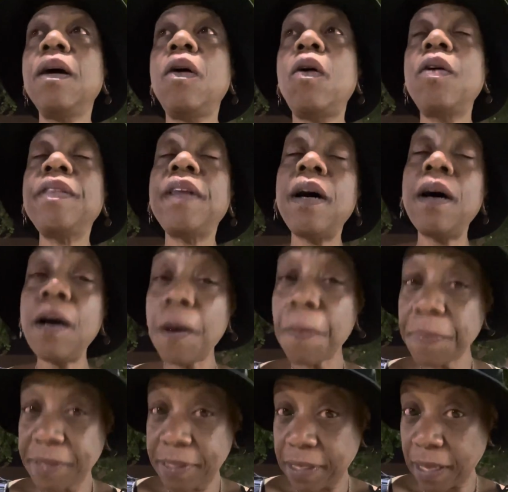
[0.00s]
On the
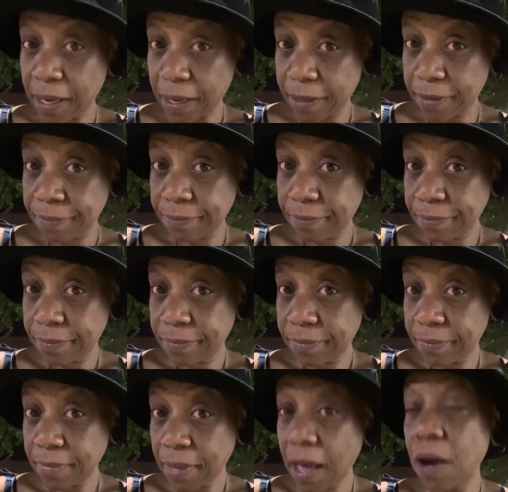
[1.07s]
upside,
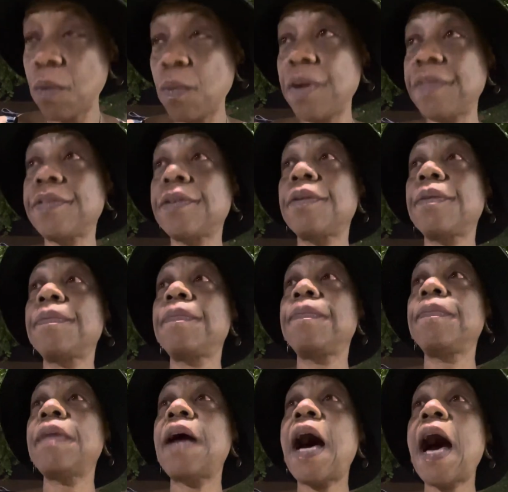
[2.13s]
however,
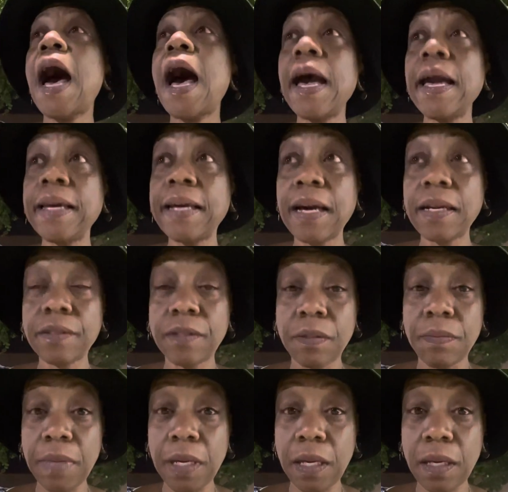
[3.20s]
I got to
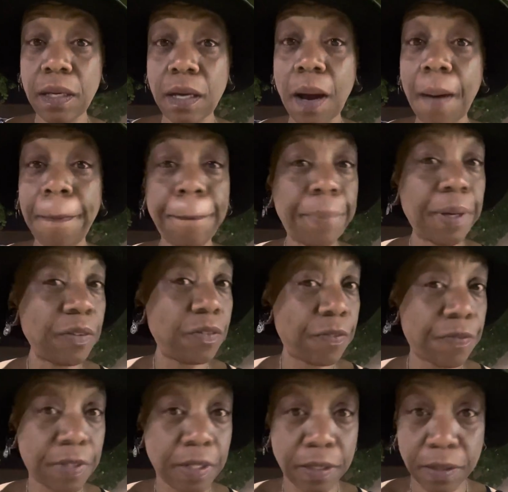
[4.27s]
meet a bunch
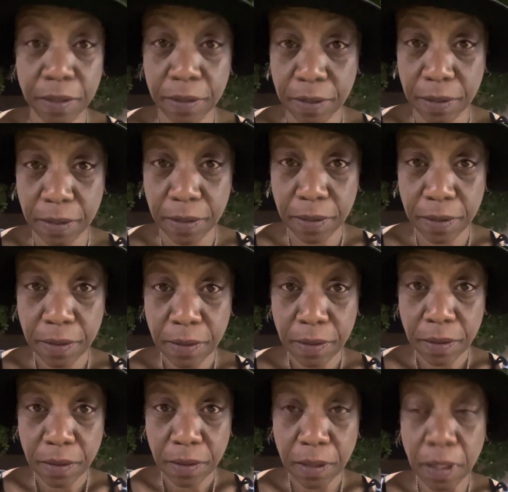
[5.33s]
of cousins
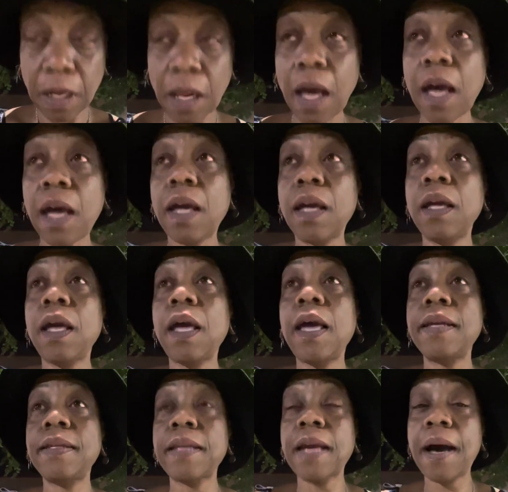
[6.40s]
that I
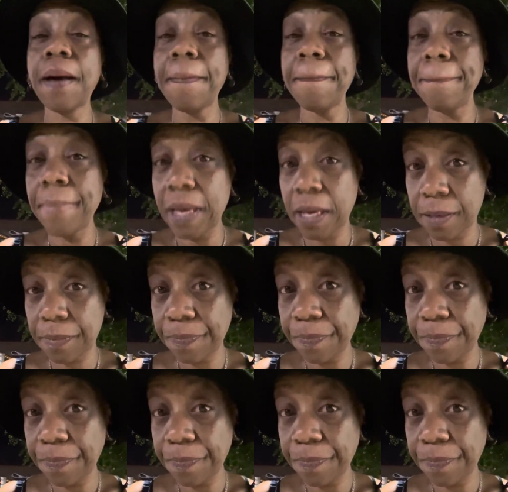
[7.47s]
had not met.